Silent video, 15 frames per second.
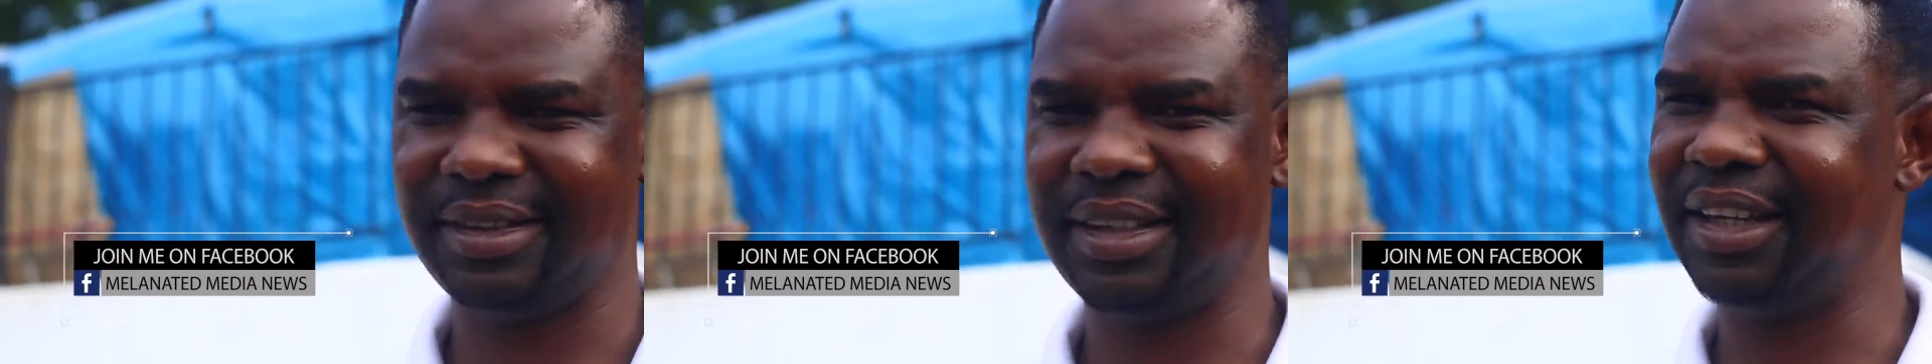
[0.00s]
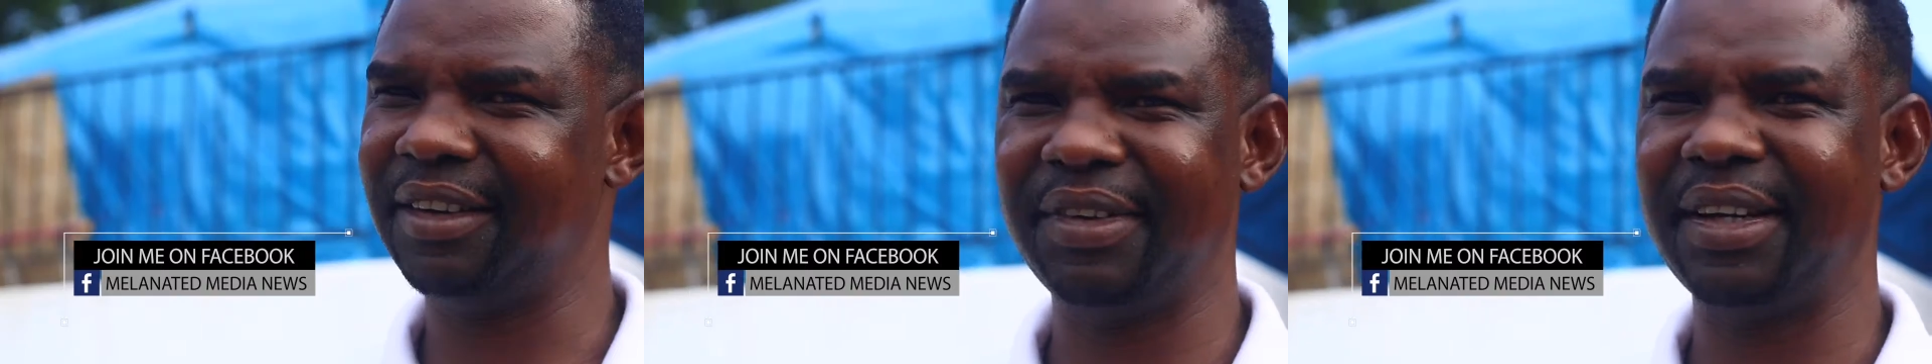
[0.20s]

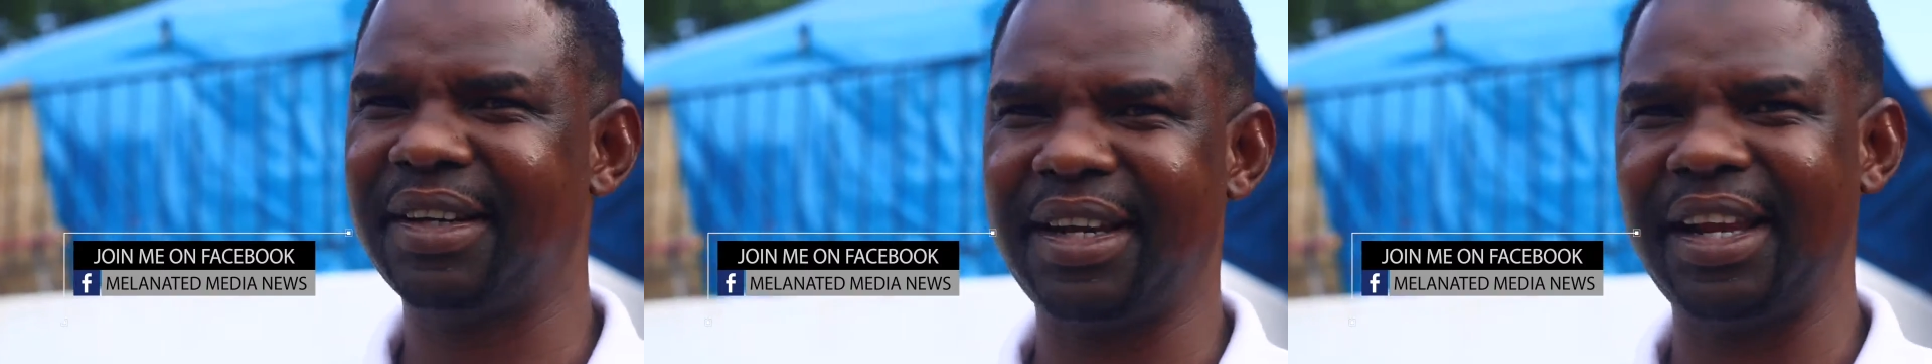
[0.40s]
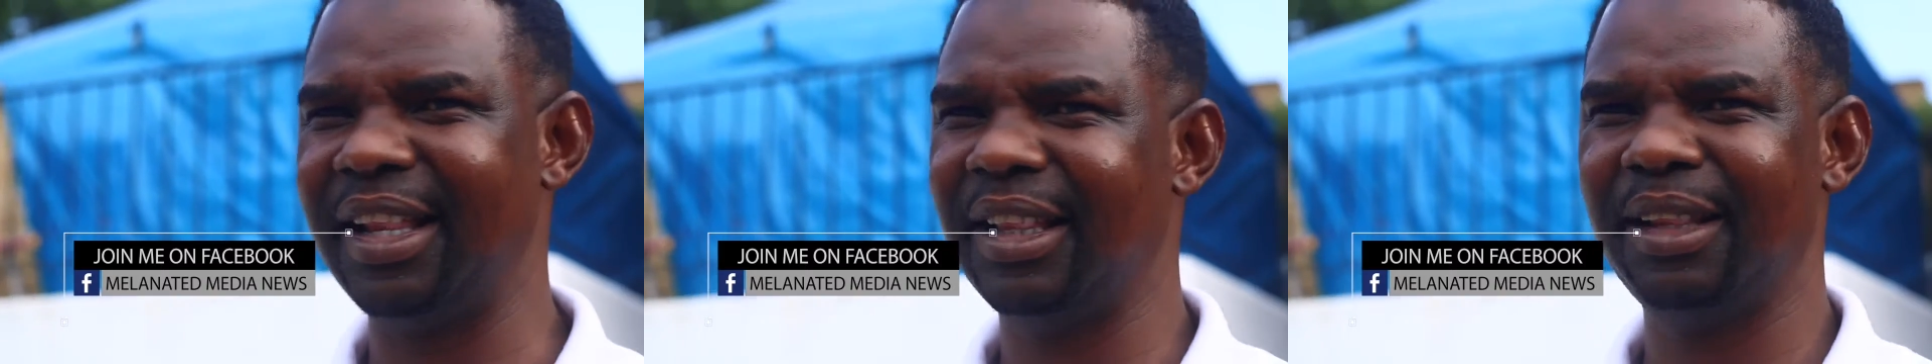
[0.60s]
They even
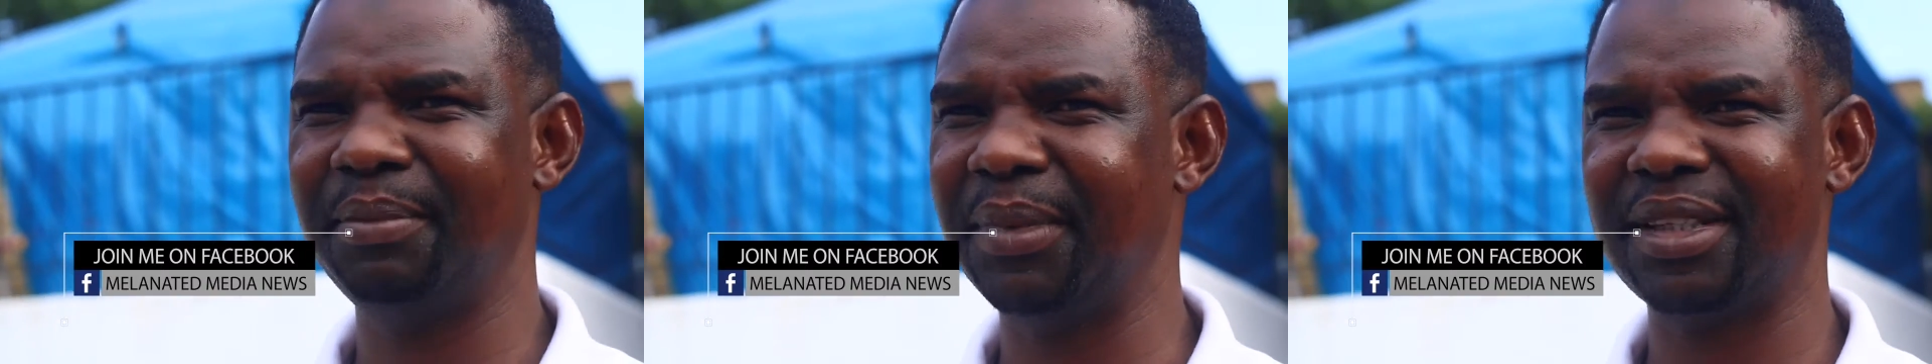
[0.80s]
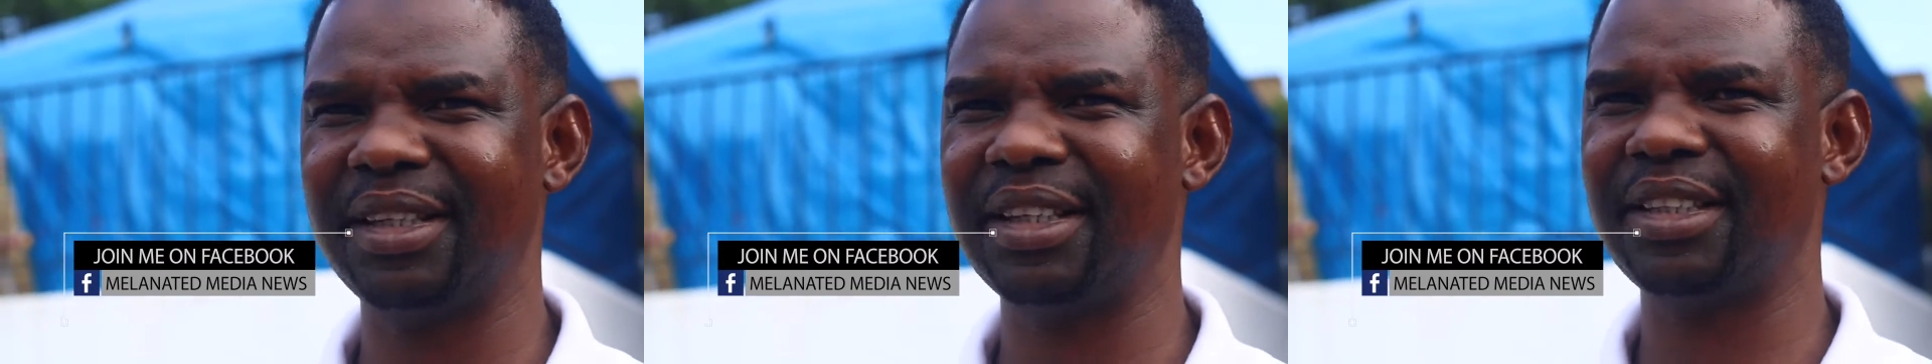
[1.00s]
kill.
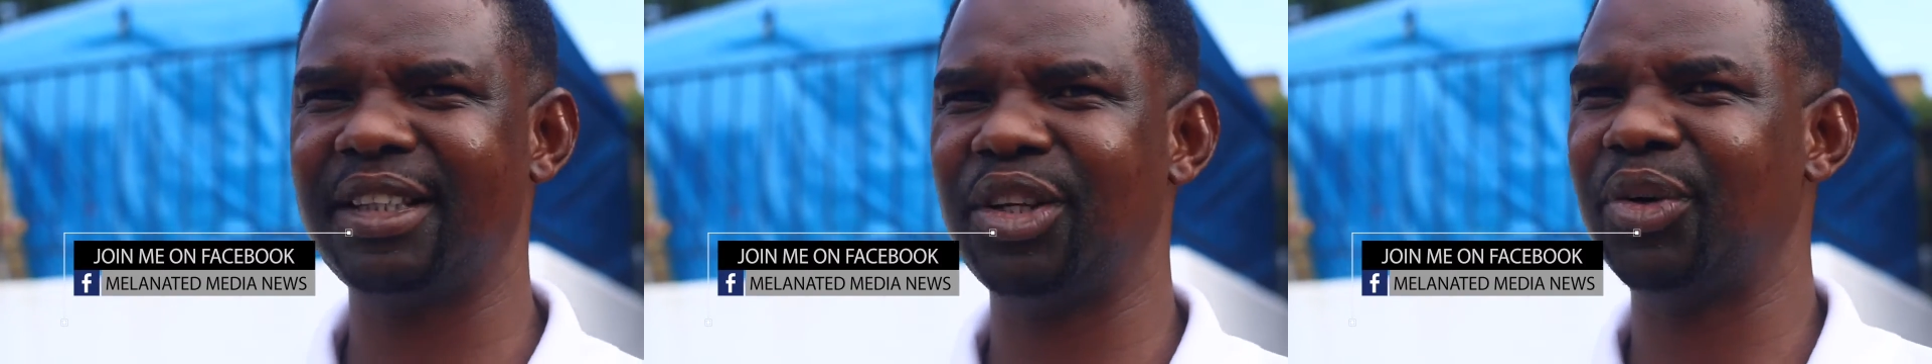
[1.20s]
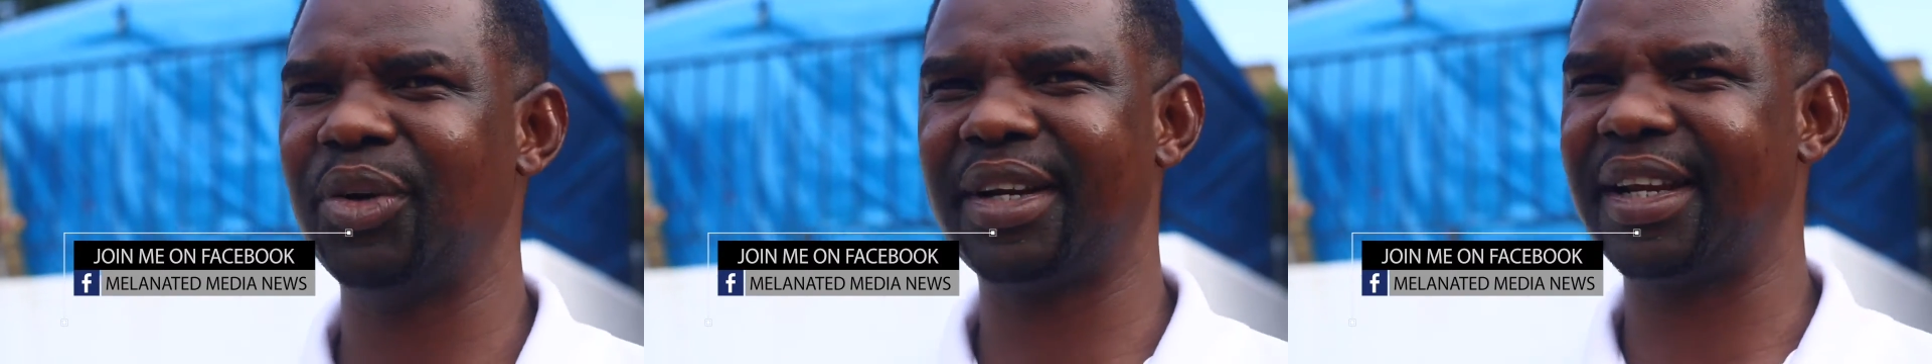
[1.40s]
Muslims
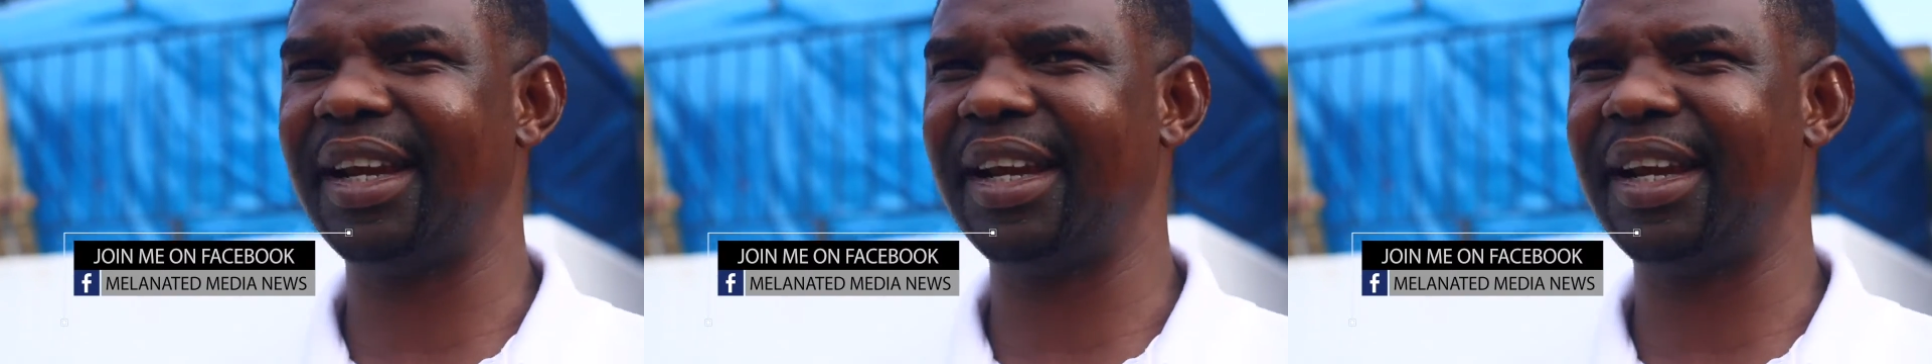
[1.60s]
they don't